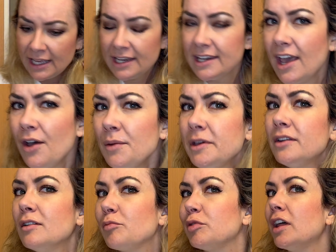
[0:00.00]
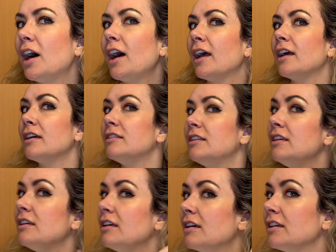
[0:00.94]
Now I'm gonna apply
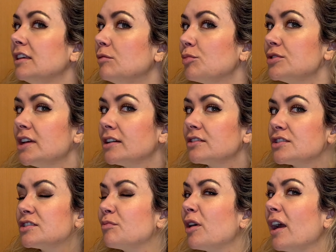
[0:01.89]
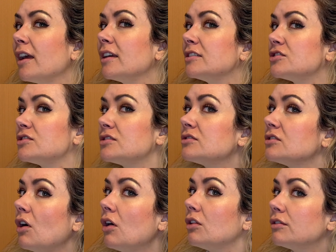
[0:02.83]
the heat protector spray just
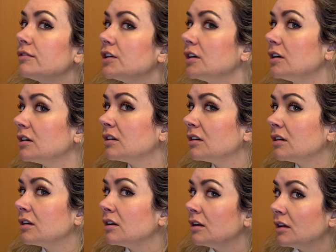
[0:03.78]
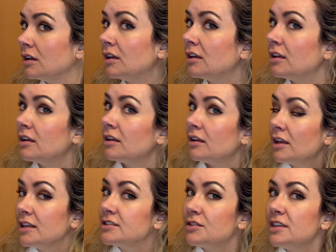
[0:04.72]
all over.
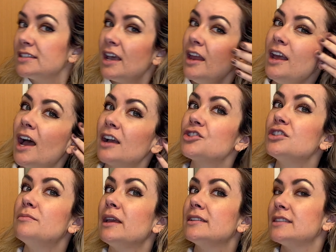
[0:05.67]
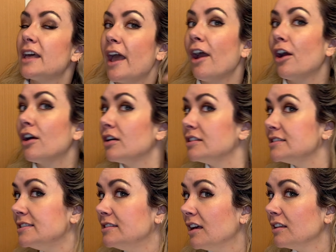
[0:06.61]
And so this kind of actually makes the hair
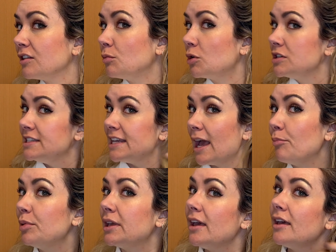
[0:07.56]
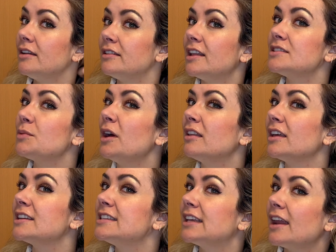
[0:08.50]
a little more damp again, and that's why I
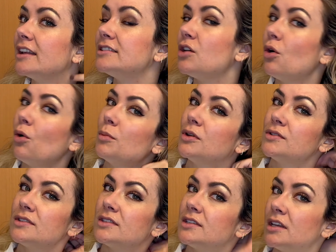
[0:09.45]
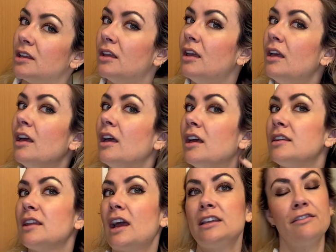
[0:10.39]
like to get it to almost
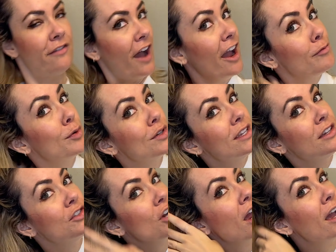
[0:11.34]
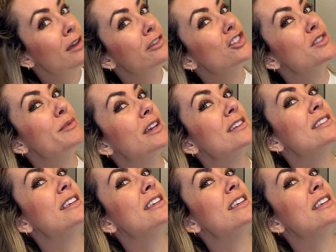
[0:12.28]
95% dry, just because the